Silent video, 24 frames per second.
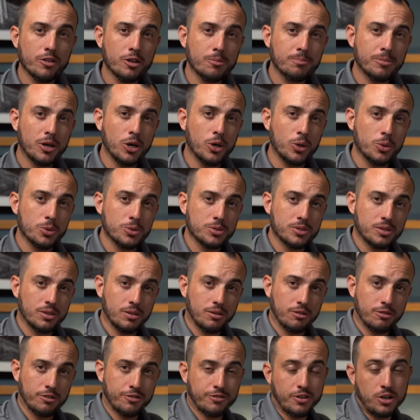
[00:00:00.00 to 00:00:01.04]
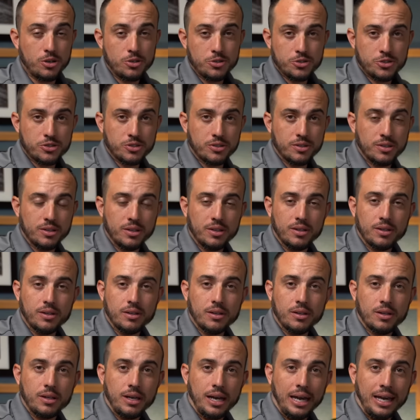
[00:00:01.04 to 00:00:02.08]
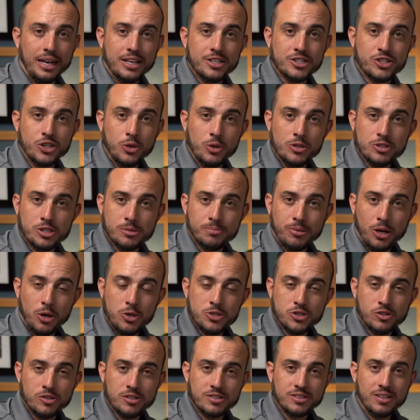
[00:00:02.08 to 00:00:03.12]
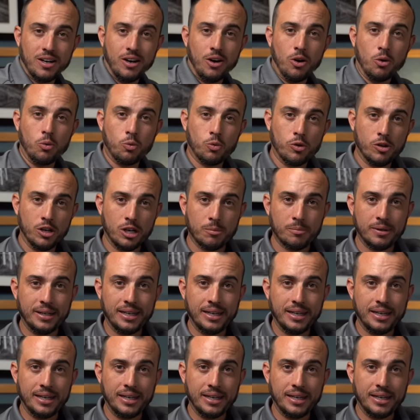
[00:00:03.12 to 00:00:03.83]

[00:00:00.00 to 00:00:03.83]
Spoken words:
of the posts first. And as soon as the posts are installed, we're gonna